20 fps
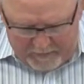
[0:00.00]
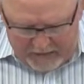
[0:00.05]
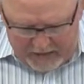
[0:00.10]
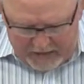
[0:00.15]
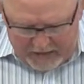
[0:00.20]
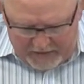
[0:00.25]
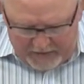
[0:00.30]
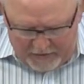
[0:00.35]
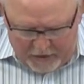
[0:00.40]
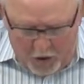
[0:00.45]

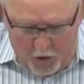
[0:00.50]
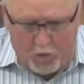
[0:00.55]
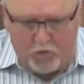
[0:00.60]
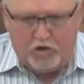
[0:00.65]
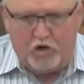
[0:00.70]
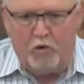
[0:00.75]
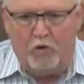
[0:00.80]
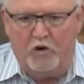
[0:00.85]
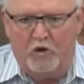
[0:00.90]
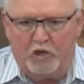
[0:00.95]
uh, those
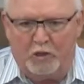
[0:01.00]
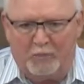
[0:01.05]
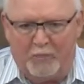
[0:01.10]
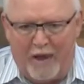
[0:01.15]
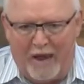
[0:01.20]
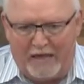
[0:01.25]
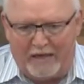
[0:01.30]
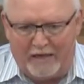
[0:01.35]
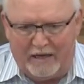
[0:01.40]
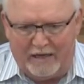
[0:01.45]
who
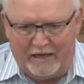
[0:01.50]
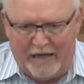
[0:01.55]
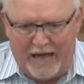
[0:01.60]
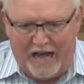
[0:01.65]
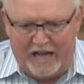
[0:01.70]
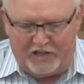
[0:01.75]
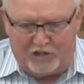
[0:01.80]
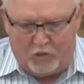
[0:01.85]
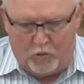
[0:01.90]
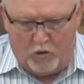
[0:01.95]
respect
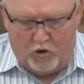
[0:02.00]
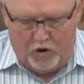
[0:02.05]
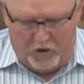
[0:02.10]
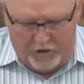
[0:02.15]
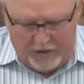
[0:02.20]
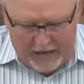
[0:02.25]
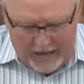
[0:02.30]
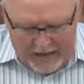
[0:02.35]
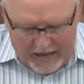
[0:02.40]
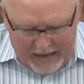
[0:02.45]
God's
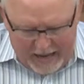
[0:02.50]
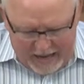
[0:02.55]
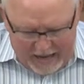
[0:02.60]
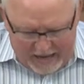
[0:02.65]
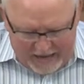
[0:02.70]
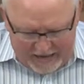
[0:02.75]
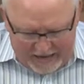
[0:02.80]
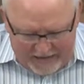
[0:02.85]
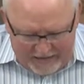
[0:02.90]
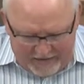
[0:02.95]
word
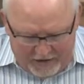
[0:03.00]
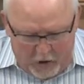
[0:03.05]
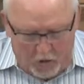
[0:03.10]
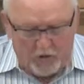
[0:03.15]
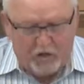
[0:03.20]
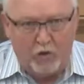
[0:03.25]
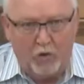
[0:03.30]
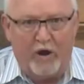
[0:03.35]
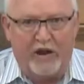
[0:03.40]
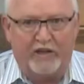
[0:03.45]
and, and
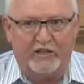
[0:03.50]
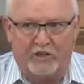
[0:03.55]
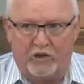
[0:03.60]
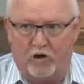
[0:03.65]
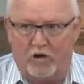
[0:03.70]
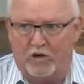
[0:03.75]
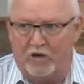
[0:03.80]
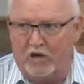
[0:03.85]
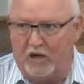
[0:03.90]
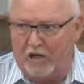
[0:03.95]
those who
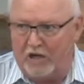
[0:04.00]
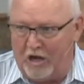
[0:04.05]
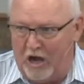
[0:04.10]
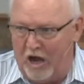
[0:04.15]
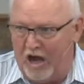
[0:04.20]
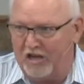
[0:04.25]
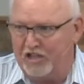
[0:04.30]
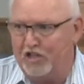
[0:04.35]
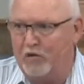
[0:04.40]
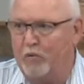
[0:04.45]
exert
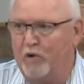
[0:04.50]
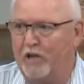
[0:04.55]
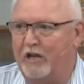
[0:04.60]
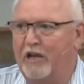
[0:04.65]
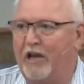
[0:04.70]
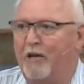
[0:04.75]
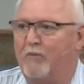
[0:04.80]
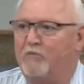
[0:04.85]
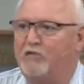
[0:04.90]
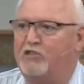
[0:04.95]
caution when it
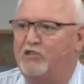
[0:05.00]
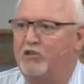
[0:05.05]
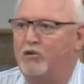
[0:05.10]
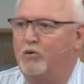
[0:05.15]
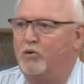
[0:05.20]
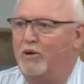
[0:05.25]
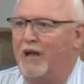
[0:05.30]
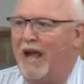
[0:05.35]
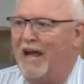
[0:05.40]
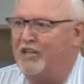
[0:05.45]
comes
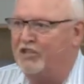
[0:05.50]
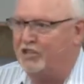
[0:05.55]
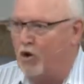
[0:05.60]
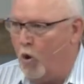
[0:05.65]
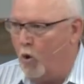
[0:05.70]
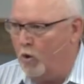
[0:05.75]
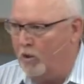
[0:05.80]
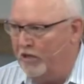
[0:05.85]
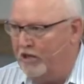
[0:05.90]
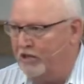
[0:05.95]
to God's
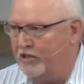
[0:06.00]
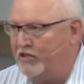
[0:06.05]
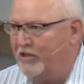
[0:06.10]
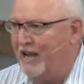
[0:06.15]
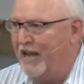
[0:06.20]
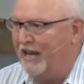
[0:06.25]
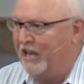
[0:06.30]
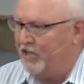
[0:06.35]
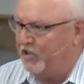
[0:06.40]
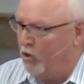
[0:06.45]
holiness
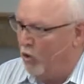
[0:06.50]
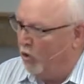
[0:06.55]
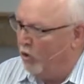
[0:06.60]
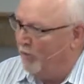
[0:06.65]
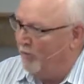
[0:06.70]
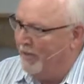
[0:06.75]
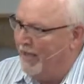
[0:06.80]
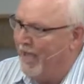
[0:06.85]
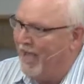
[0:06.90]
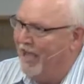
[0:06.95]
and his holy
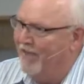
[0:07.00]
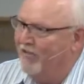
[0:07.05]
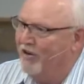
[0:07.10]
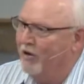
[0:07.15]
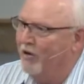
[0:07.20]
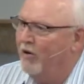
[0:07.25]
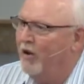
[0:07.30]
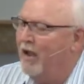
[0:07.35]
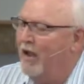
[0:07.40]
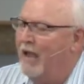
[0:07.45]

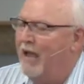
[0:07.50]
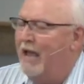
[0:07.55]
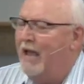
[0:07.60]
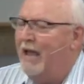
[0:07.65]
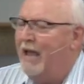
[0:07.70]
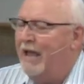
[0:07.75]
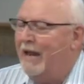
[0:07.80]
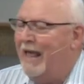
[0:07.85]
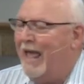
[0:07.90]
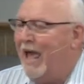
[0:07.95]
behavior
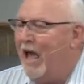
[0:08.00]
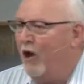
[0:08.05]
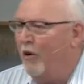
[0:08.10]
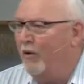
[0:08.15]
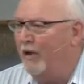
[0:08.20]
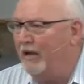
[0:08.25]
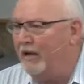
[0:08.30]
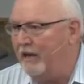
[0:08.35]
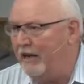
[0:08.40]
and how it